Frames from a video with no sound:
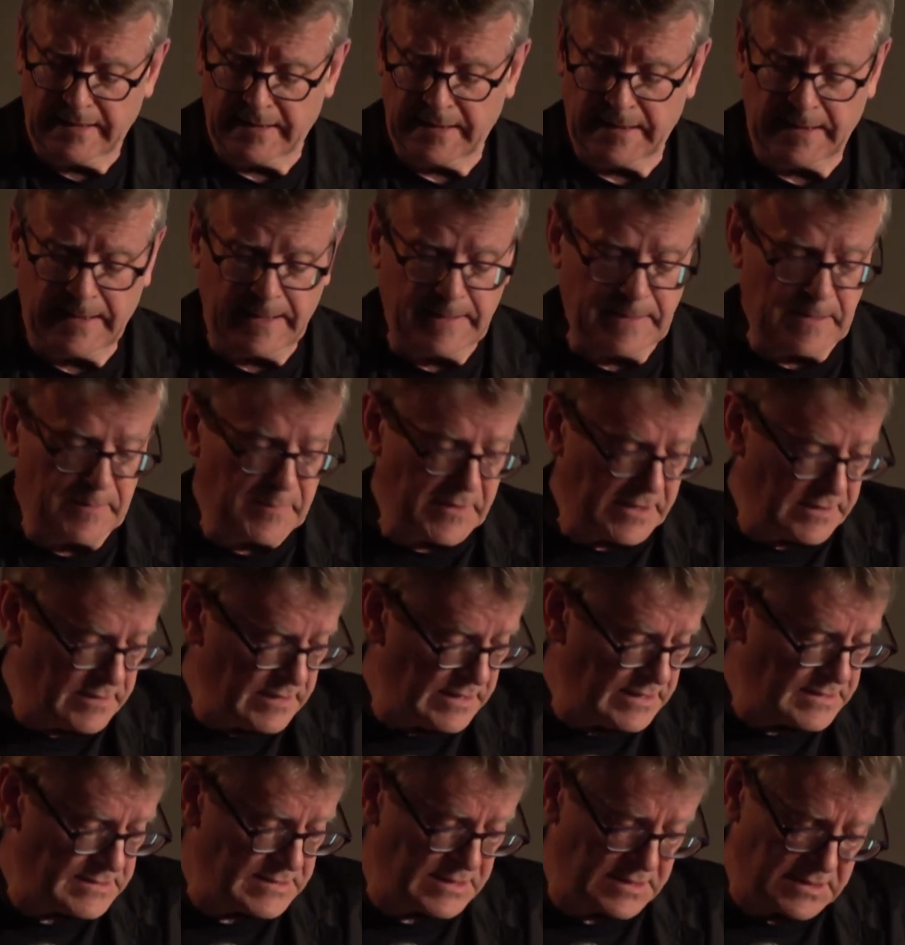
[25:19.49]
And the
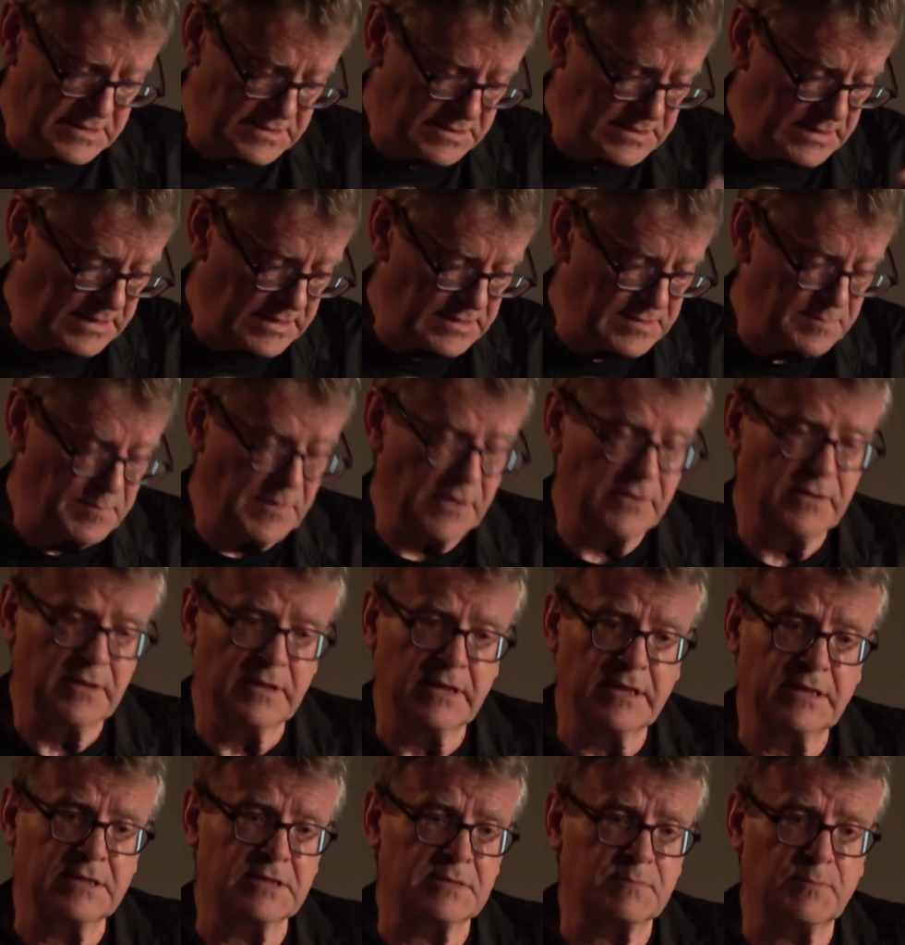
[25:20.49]
Bauhaus, as Marion
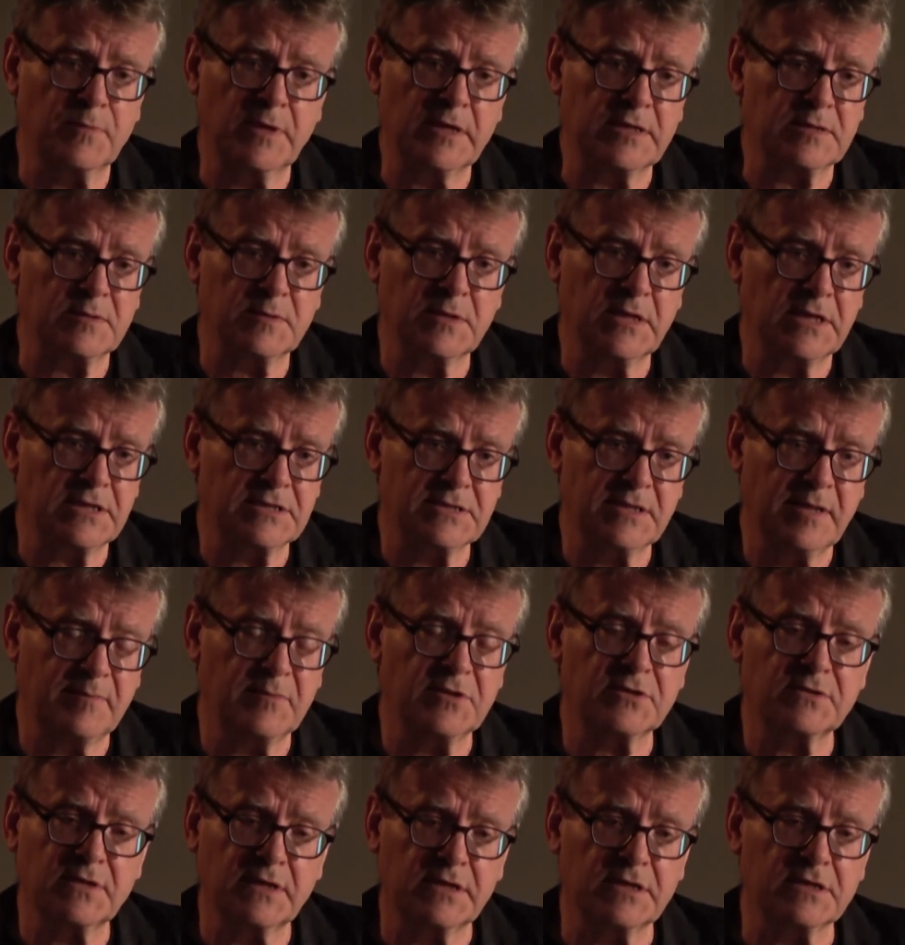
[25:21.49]
has
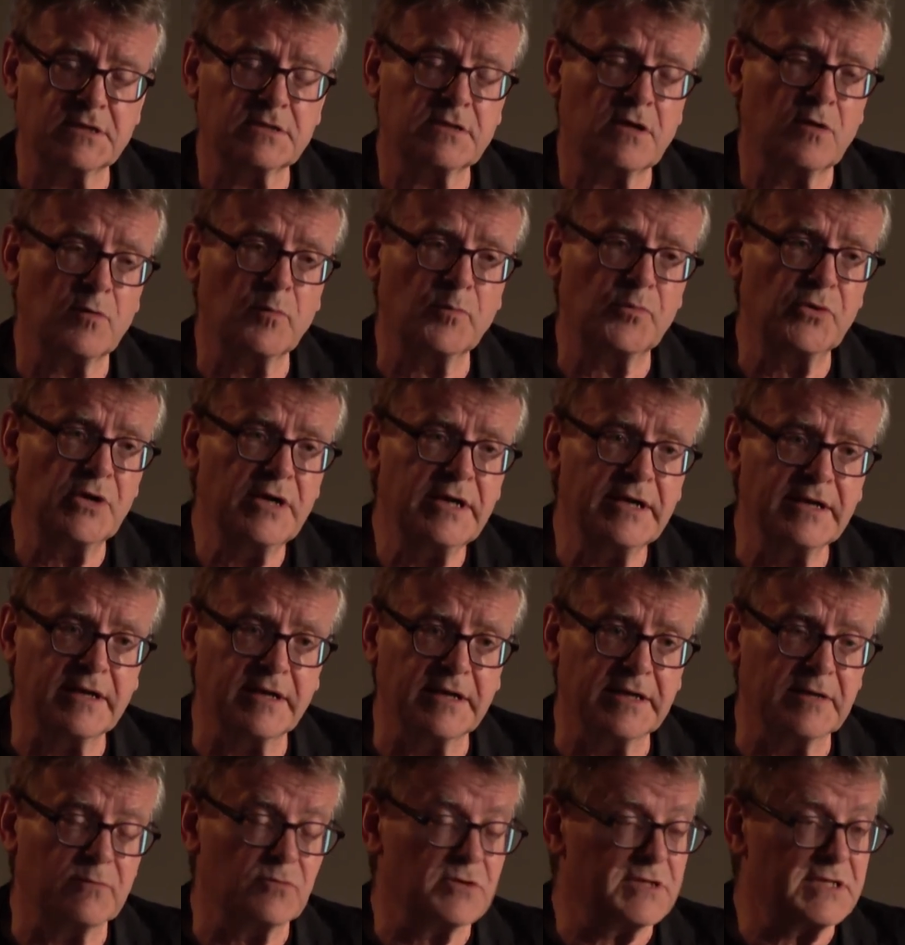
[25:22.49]
demonstrated so brilliantly,
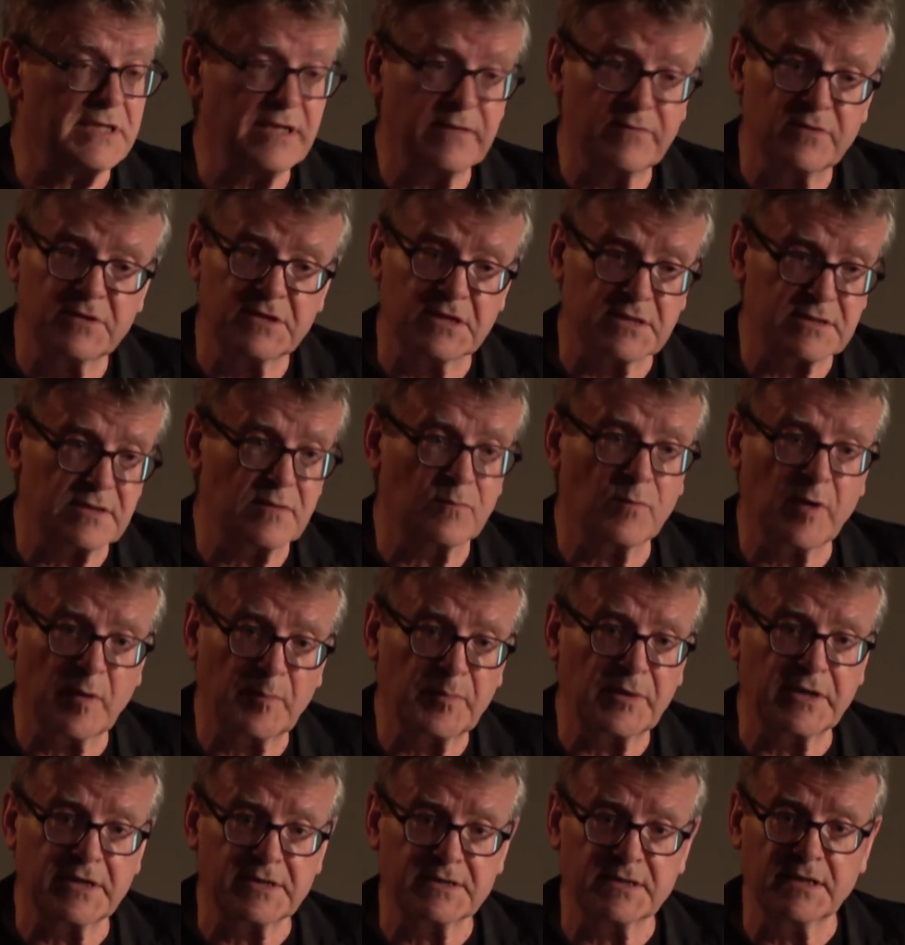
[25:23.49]
was never just in one
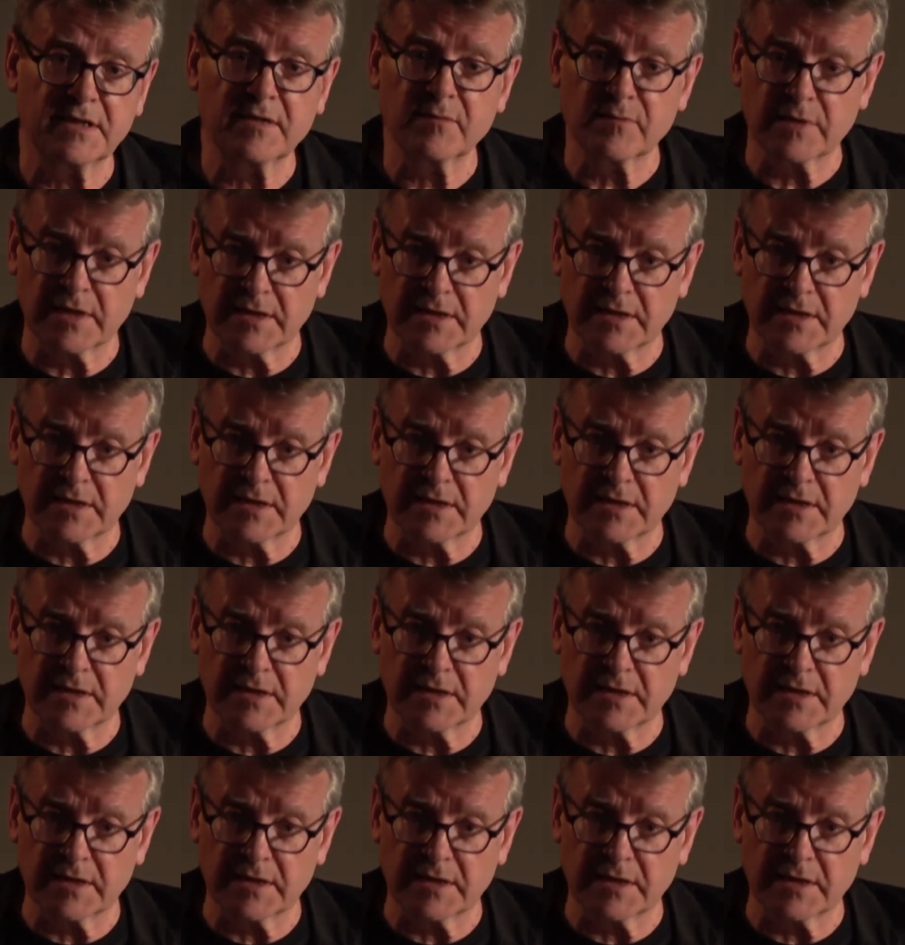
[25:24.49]
place anyway.